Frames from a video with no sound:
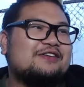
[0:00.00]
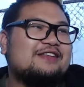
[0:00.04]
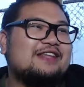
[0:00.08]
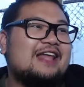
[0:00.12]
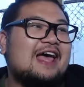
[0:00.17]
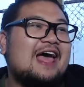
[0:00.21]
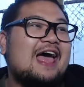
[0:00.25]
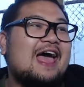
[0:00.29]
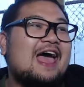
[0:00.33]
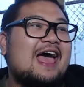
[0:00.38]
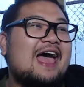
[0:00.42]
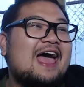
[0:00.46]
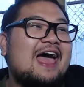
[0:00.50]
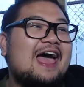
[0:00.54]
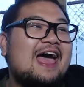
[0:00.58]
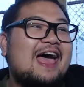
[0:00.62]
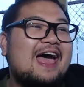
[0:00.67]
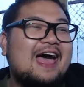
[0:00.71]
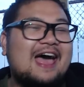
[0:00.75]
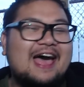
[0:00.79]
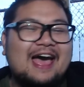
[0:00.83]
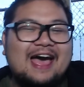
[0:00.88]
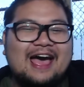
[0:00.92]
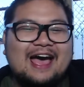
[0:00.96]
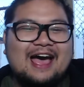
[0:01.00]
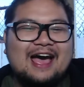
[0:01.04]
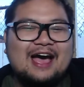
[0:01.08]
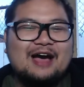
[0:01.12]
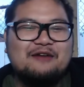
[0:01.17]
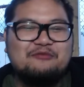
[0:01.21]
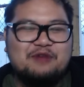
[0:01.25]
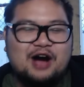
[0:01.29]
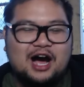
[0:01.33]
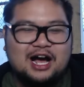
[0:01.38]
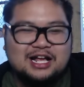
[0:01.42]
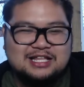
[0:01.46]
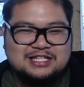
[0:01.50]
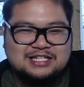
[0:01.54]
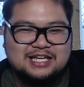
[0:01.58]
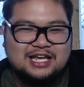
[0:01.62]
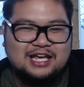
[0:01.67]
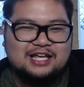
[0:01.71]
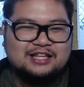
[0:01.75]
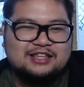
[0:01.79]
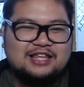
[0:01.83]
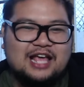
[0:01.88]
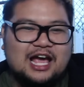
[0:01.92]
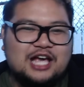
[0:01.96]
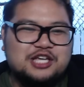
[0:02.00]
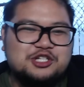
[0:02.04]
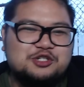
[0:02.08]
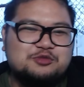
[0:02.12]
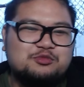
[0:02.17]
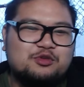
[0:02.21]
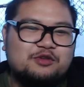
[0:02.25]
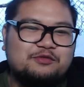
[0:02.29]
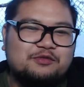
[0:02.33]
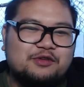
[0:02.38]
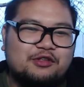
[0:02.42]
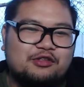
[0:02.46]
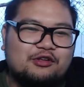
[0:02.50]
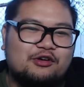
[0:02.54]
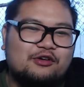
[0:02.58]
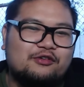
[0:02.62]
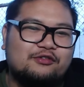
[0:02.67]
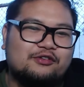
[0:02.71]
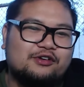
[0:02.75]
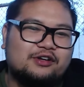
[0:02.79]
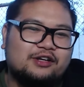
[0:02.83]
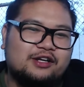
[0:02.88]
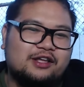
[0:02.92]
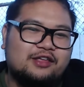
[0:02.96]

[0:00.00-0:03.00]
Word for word: Damn, hot take. Dashu movement's over. He